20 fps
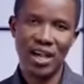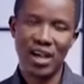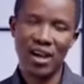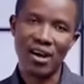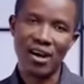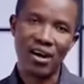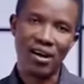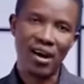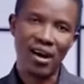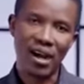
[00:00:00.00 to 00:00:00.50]

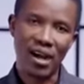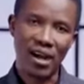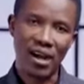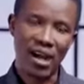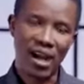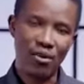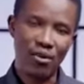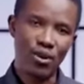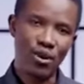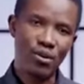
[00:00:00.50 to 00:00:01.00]

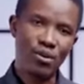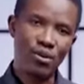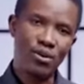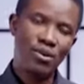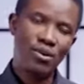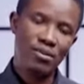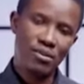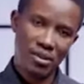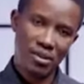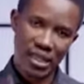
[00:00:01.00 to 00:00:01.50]
I want to
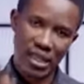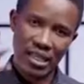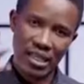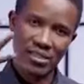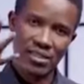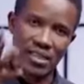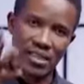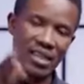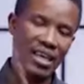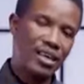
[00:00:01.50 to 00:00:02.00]

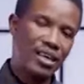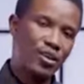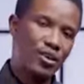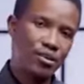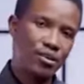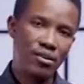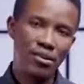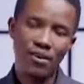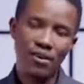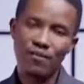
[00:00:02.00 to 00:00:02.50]
again say thank
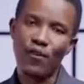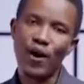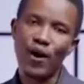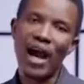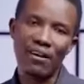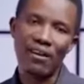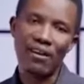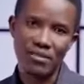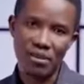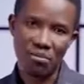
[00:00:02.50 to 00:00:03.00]
you for
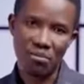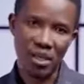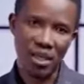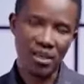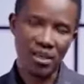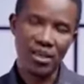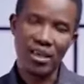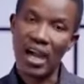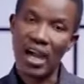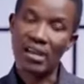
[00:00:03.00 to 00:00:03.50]
having me,